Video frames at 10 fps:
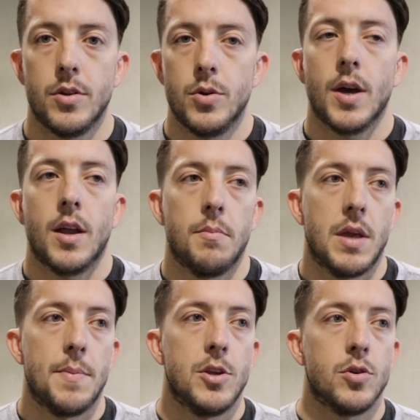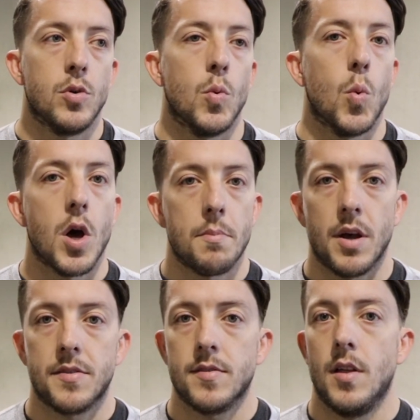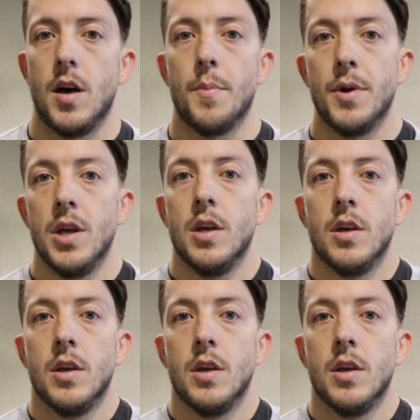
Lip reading: You gotta maybe do one muscle up,